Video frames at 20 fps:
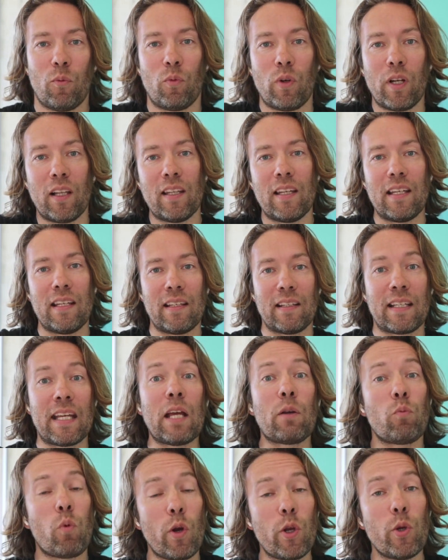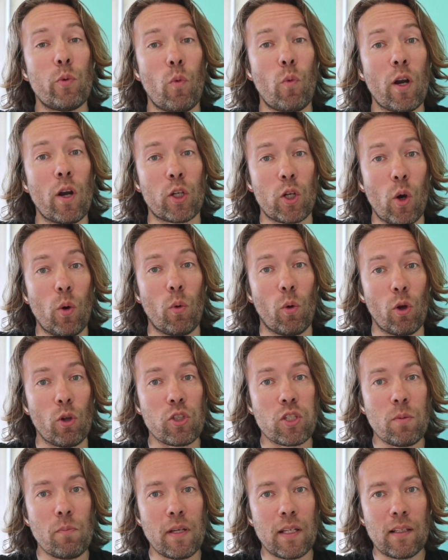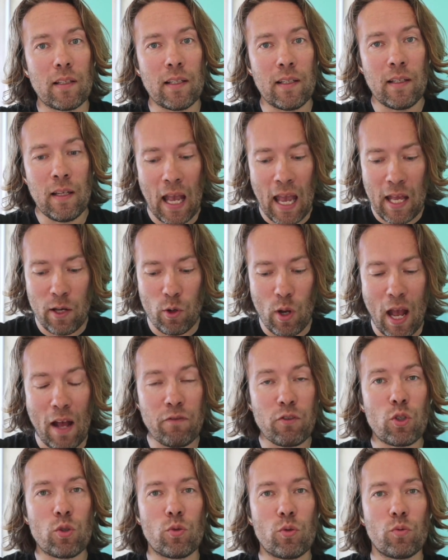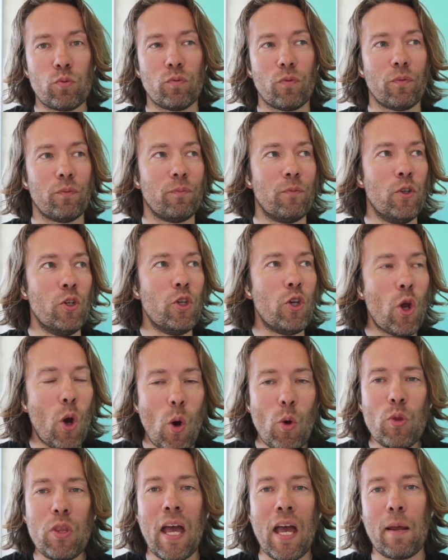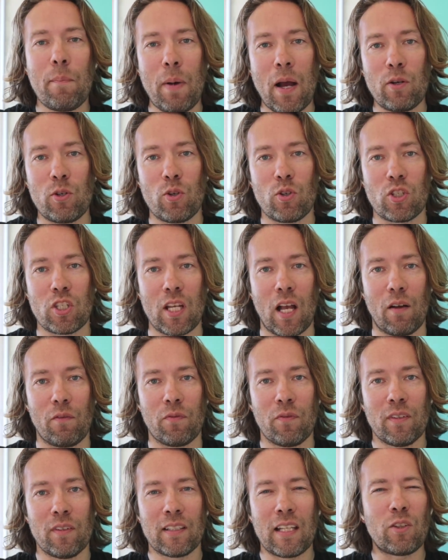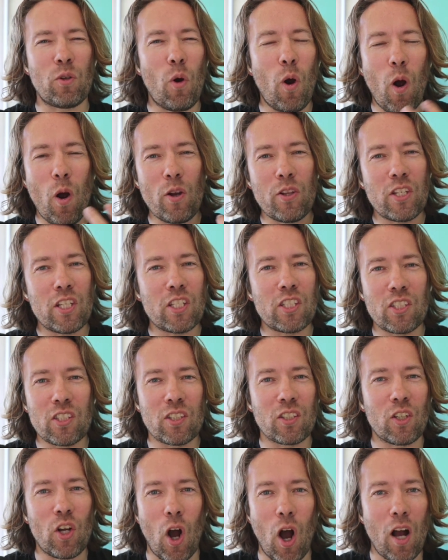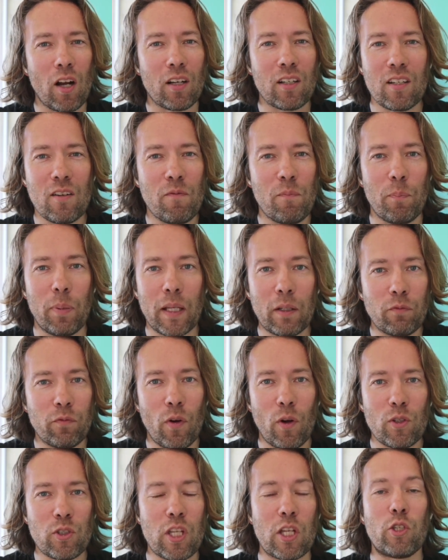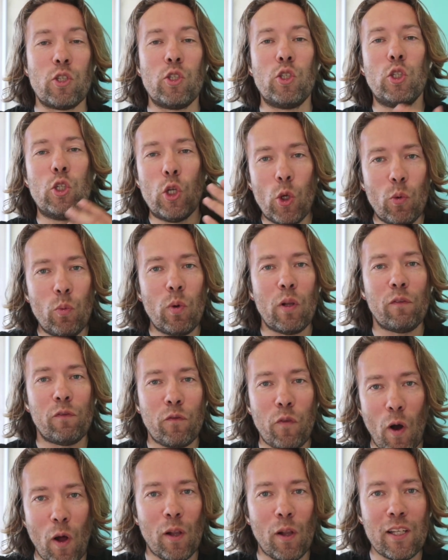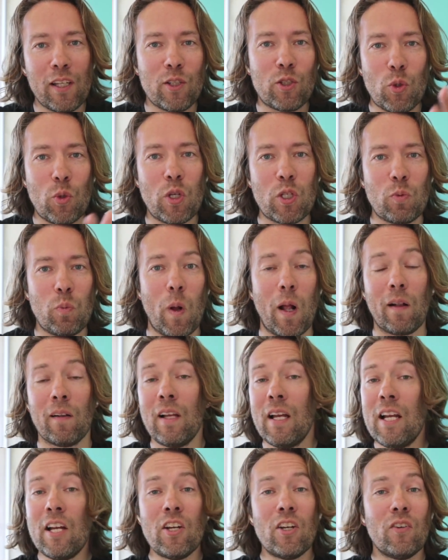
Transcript: really get where you want to go ultimately. And you have to know that about yourself, that there are these cognitive pitfalls that you will fall into as well.